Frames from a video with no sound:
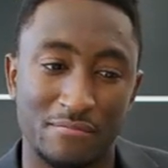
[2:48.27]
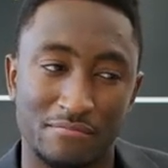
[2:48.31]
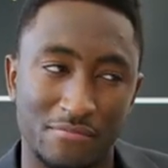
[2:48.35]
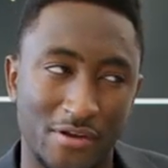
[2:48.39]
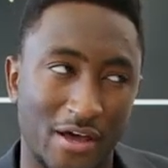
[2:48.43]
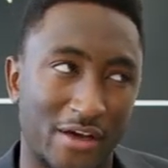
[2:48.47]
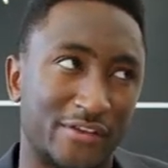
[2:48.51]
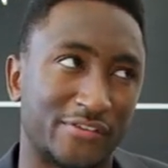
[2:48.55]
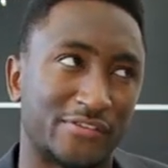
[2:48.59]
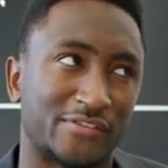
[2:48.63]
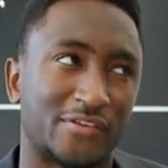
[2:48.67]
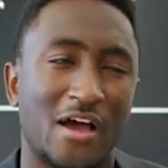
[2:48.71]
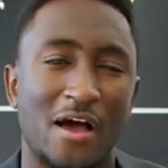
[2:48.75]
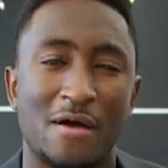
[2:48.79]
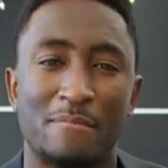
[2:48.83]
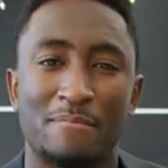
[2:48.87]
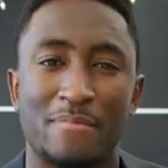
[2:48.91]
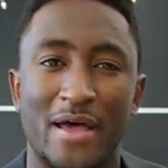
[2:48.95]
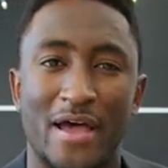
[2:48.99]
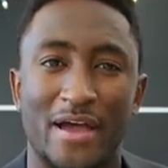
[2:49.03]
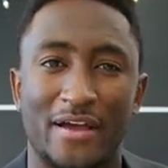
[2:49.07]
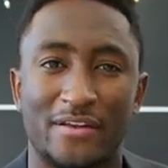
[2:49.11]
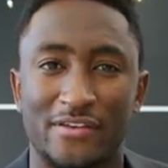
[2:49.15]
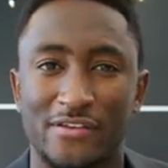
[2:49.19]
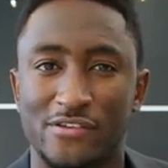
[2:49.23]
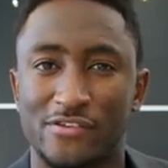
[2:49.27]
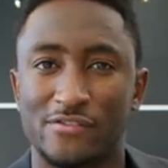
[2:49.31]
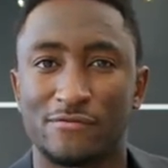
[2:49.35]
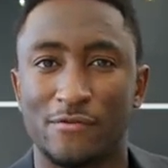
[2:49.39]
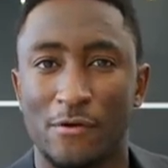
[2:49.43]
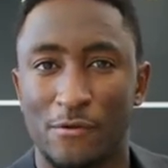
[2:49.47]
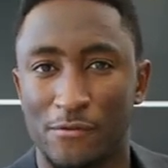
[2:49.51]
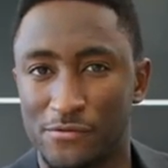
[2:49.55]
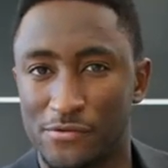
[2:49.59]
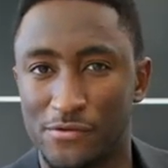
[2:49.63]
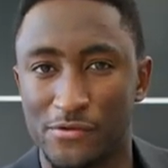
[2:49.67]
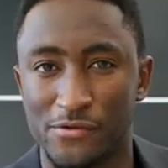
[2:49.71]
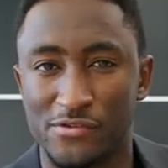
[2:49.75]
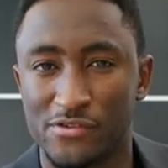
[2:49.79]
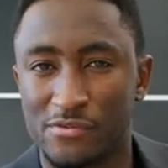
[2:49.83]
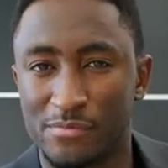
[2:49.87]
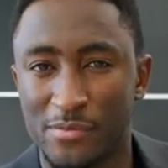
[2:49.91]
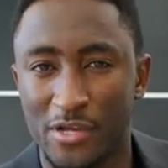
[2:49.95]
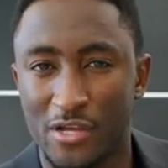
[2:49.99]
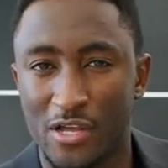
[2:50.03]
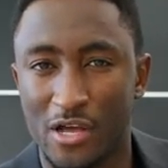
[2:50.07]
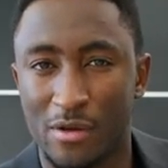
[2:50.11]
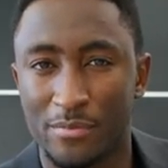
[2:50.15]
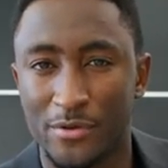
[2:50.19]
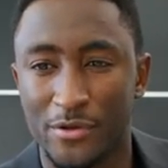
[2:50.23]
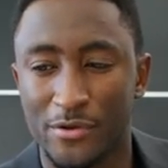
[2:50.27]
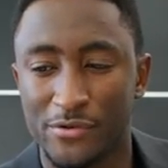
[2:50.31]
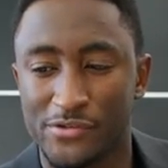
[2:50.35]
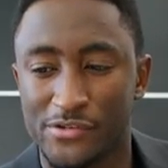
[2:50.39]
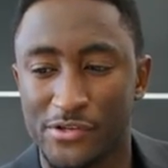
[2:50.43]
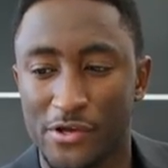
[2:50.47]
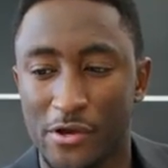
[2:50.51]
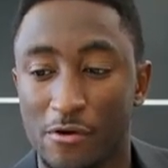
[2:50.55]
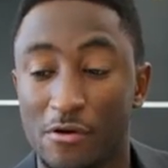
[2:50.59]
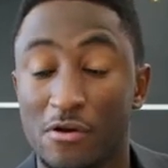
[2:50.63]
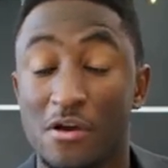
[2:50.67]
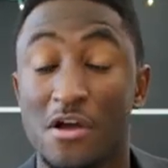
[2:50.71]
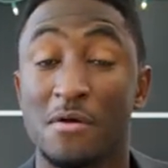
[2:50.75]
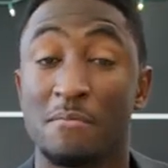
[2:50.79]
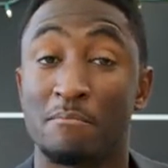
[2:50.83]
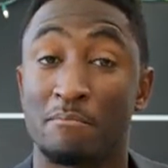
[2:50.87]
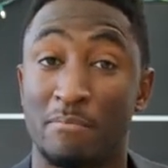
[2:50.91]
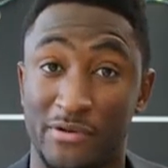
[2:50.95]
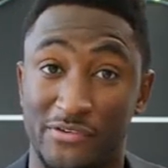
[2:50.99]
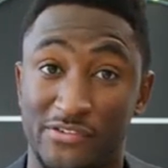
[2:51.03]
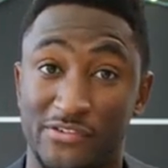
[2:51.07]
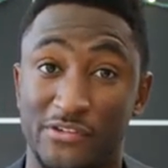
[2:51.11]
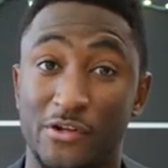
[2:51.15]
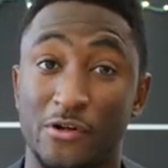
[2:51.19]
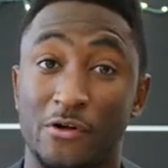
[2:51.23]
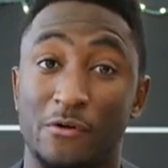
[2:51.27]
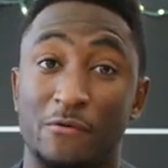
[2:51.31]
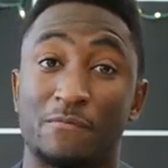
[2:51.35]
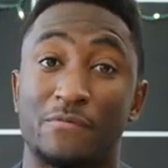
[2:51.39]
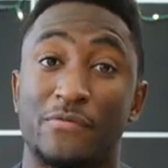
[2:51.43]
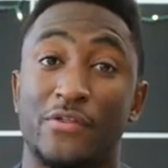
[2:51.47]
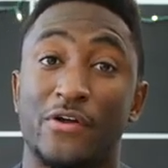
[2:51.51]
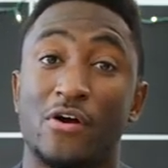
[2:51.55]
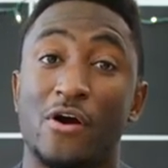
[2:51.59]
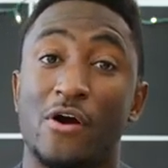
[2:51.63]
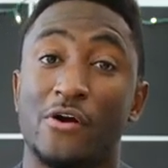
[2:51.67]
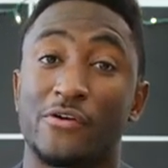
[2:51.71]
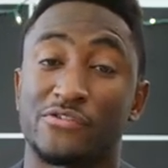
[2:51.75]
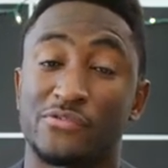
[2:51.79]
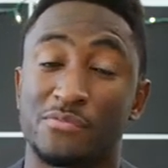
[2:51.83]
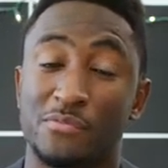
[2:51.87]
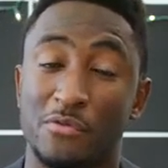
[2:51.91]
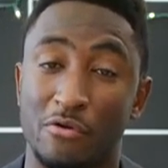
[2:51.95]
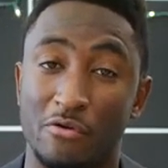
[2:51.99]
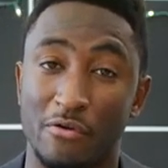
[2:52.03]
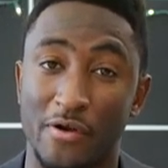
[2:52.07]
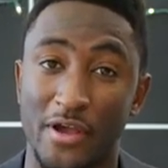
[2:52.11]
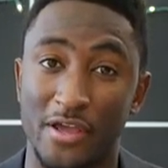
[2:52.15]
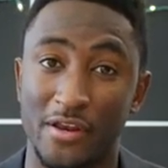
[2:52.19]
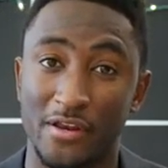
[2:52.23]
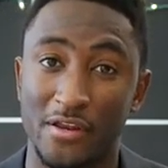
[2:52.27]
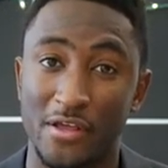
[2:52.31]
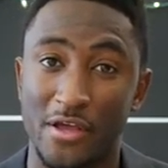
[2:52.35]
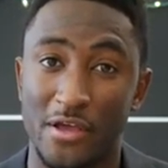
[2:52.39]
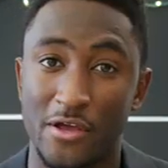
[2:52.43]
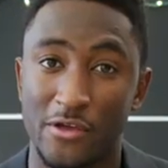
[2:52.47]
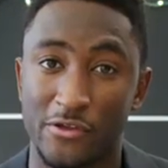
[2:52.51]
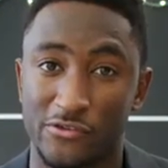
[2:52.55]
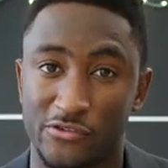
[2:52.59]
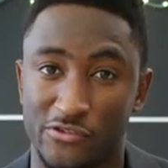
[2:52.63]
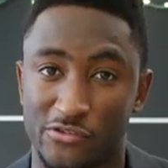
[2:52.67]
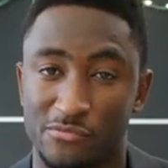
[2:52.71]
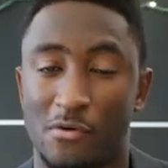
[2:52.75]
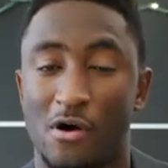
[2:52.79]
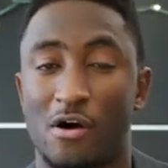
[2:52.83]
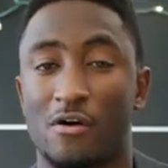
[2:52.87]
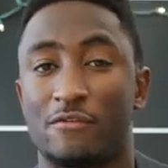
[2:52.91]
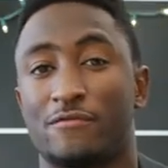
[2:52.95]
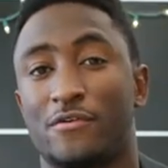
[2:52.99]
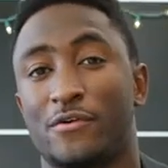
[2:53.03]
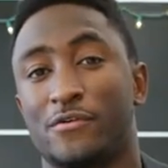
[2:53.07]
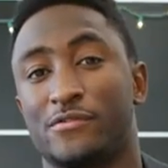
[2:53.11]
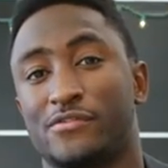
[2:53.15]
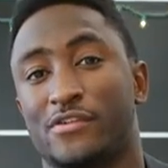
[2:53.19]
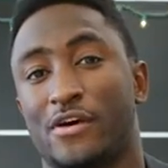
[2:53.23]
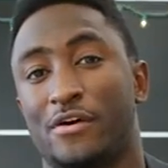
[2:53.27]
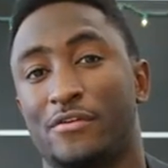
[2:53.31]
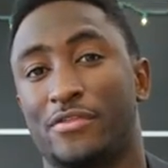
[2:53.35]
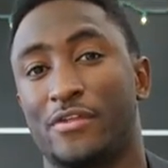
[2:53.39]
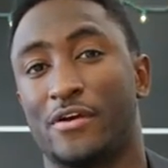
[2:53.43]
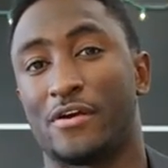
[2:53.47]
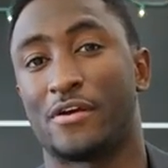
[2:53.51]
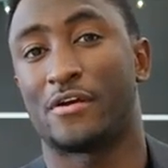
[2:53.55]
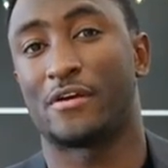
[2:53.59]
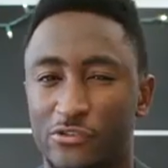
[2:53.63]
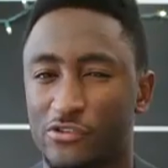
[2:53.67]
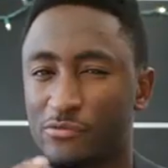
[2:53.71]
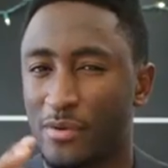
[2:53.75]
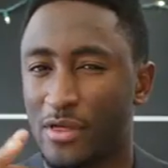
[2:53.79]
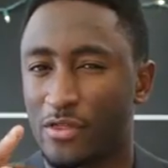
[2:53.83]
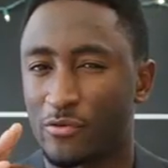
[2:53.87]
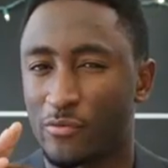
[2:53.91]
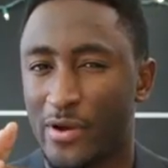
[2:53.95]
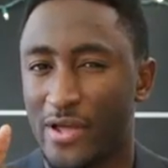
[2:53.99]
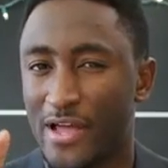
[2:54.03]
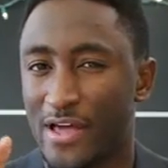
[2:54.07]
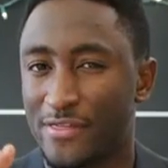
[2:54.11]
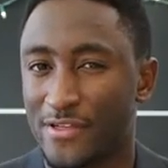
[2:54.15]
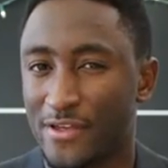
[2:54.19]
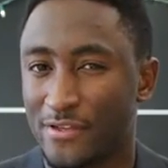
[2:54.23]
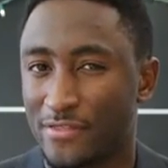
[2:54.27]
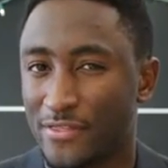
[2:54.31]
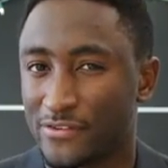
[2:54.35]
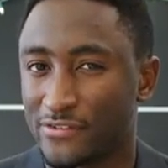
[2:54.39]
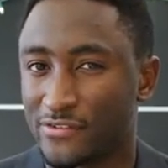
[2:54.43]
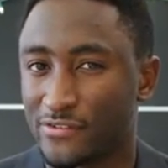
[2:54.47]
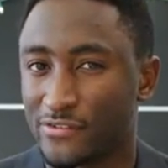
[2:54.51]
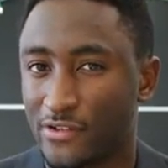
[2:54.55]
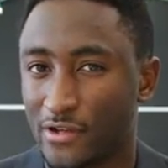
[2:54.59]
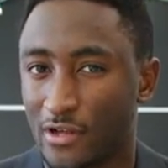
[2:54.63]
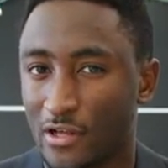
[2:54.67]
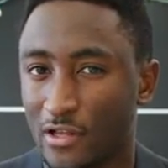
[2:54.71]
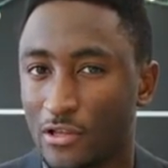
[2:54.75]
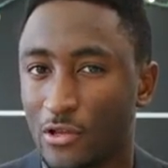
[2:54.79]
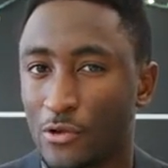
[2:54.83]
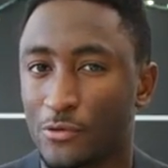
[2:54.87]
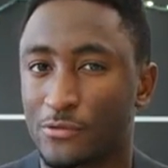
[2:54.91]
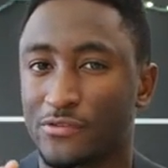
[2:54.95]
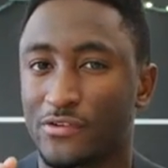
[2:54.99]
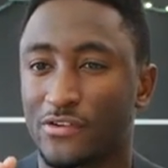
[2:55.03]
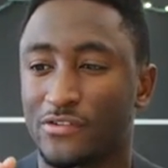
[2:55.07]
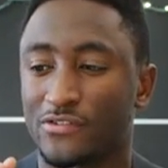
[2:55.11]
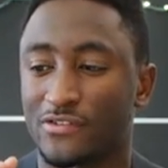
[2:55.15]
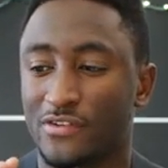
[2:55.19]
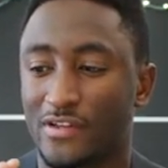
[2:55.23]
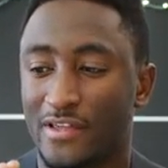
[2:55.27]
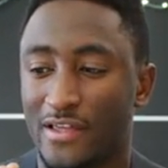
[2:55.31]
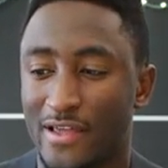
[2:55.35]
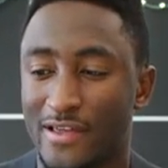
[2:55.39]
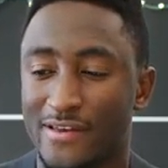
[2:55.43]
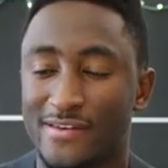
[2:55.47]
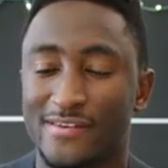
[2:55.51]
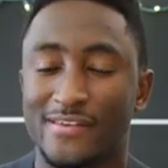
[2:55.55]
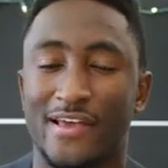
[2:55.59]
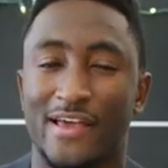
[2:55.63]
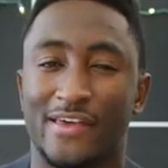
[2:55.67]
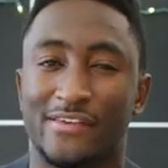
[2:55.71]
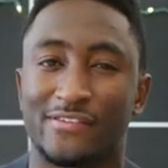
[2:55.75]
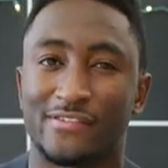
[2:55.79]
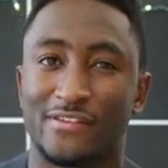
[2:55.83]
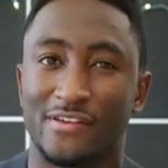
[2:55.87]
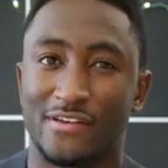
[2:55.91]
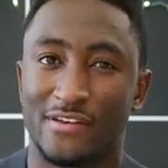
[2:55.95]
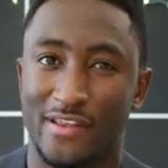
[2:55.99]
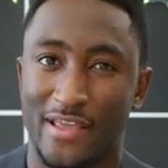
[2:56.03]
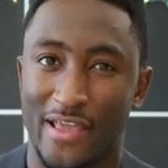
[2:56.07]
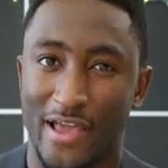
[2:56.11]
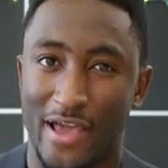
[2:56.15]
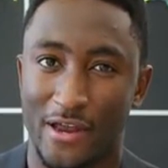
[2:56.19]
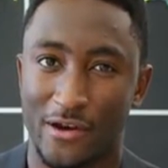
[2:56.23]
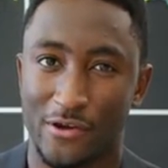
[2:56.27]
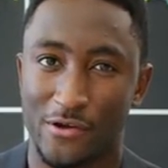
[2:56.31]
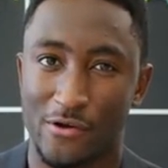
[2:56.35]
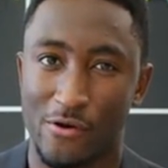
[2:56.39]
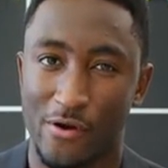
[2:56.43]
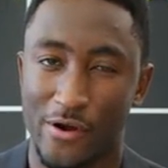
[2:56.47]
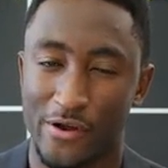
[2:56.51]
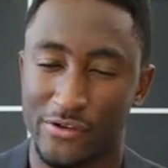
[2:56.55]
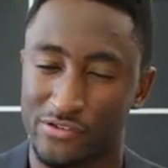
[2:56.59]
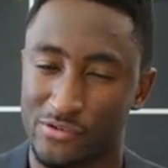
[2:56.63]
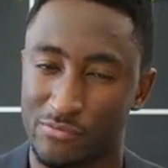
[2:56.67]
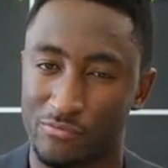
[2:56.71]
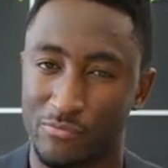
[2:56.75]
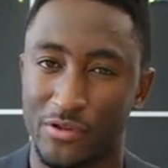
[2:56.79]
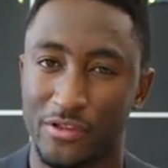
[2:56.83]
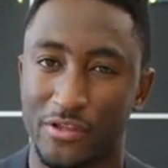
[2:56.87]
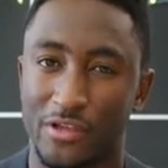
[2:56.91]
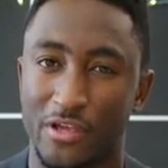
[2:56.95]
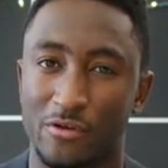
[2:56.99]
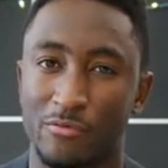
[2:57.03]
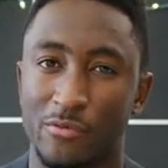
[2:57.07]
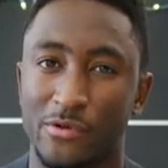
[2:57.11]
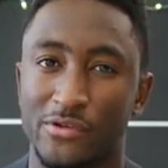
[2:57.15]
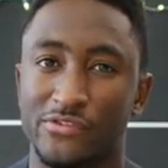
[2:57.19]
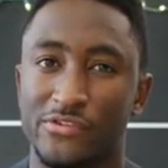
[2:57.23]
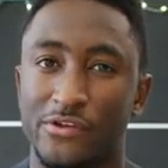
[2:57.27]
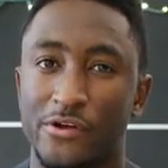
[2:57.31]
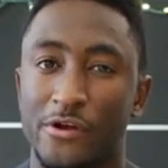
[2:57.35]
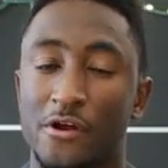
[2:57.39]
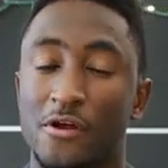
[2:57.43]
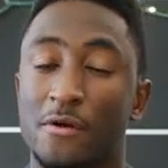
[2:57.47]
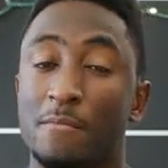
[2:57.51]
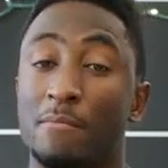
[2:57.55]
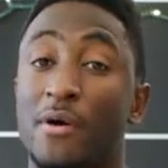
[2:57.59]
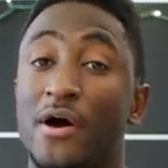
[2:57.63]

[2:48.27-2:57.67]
Not as compact as phones used to be a couple years ago, but still, there are some great small phones out there. Also, by the way, I think this is the closest contested category, some really good ones here.